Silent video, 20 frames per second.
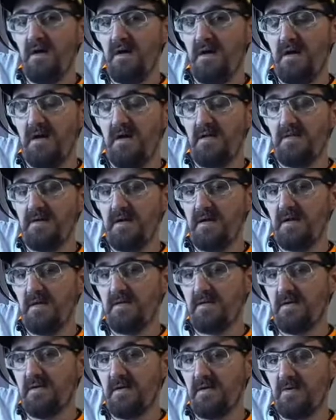I thought
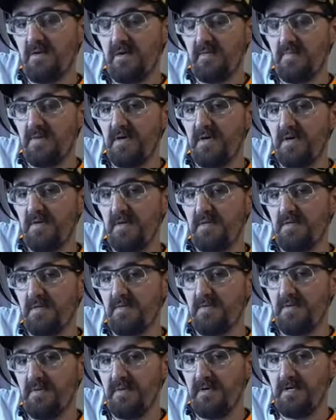I'd throw a quick progress
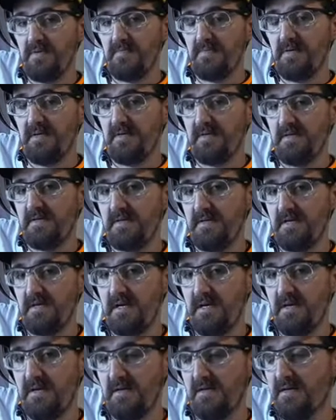report up on the
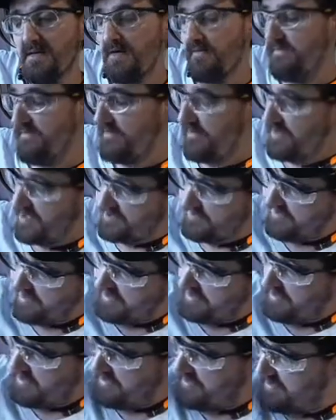County Line Forge
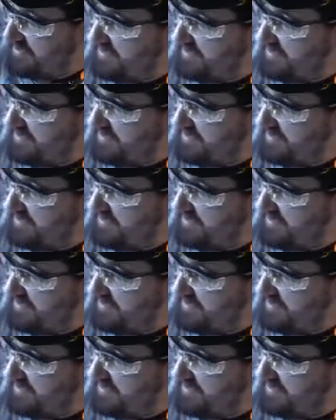blade